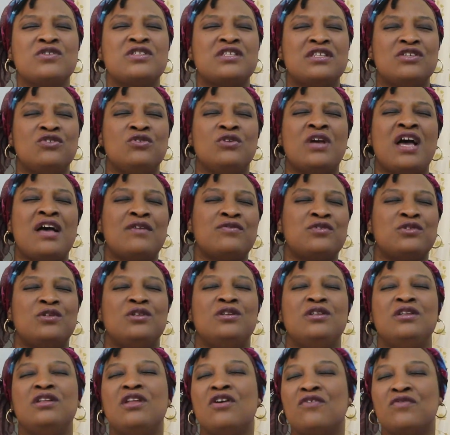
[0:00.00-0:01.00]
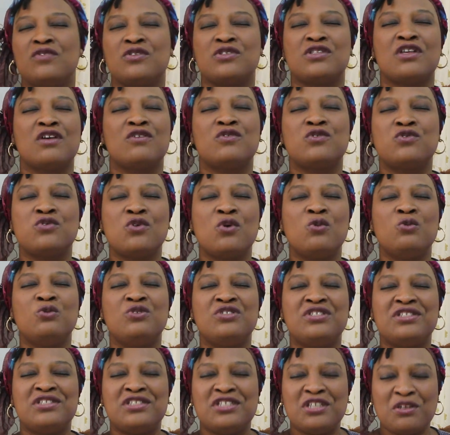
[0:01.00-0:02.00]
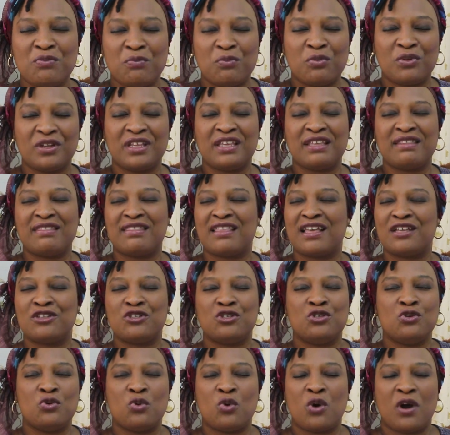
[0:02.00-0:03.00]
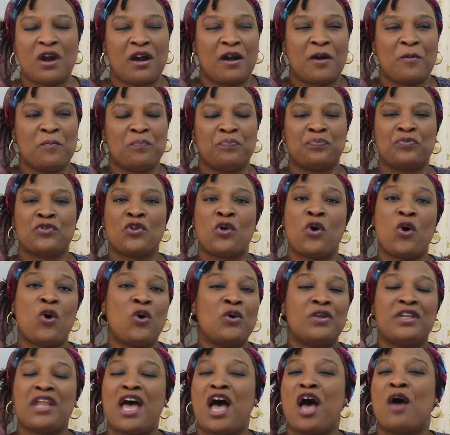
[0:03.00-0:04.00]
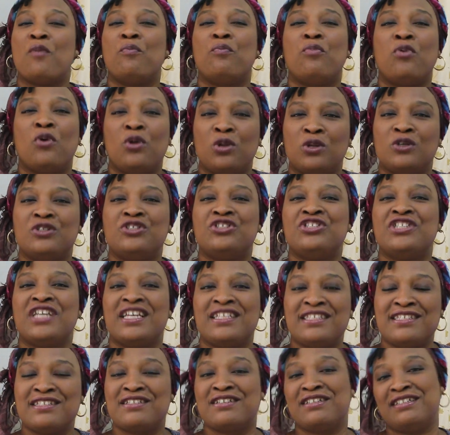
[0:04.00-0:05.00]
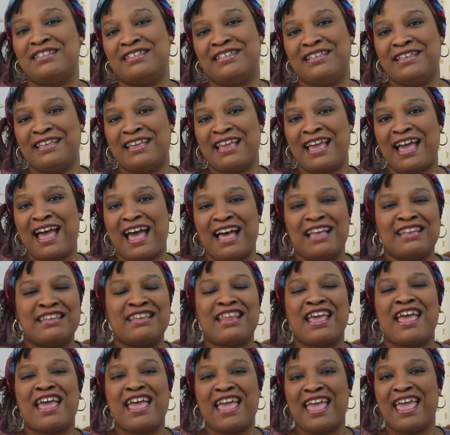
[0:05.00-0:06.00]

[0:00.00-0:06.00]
You have to love yourself so deeply that you are unapologetically and